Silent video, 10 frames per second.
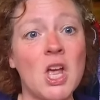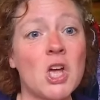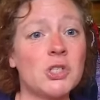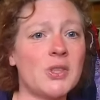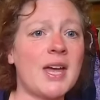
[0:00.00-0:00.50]

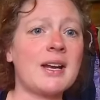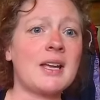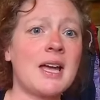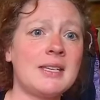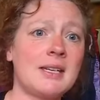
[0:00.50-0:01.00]
So that
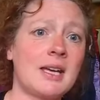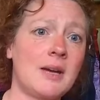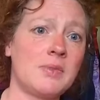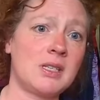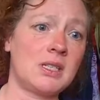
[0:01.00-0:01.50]
kind of
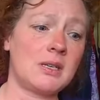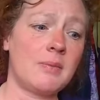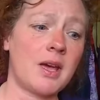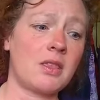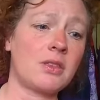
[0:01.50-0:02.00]
comes into
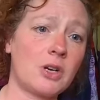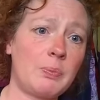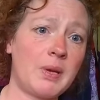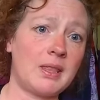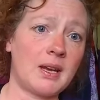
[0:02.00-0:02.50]
my
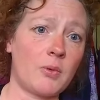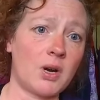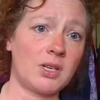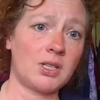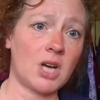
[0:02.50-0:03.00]
third P that I
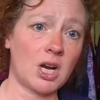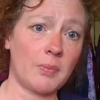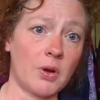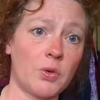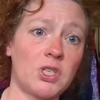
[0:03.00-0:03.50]
wanted to talk
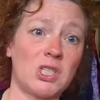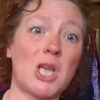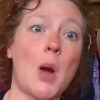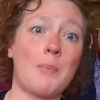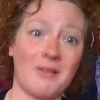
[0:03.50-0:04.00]
about, which
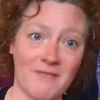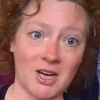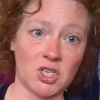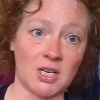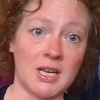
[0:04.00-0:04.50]
is
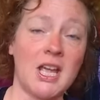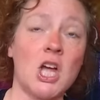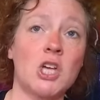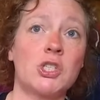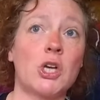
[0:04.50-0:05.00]
perfection.
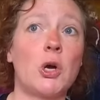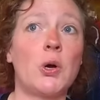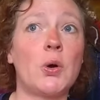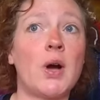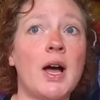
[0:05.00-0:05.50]

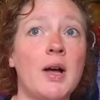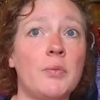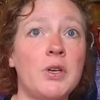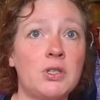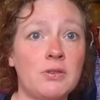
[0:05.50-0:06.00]
So
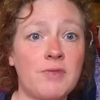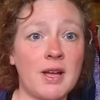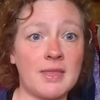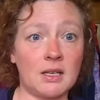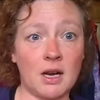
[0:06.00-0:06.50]
we do
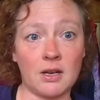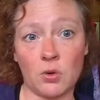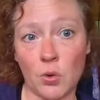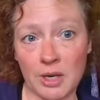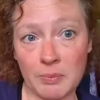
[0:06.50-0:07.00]
find that a lot of
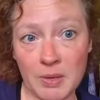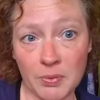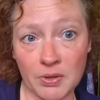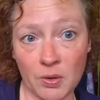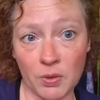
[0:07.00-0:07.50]
the hoarding
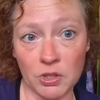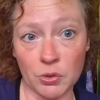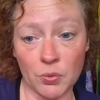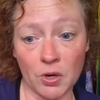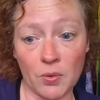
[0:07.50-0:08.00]
people that we
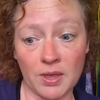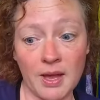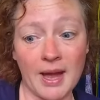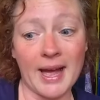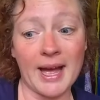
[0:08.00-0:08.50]
do work with
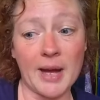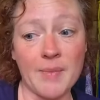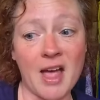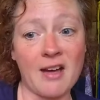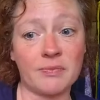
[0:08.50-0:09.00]

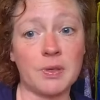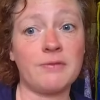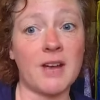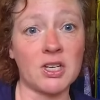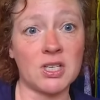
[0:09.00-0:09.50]
have
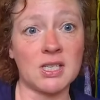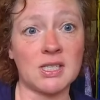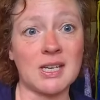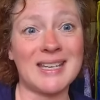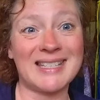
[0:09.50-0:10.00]

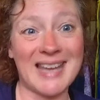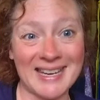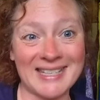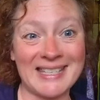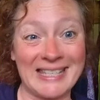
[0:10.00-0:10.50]
perfectionist
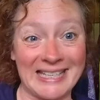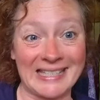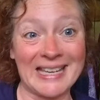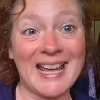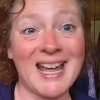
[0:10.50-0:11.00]
tendencies.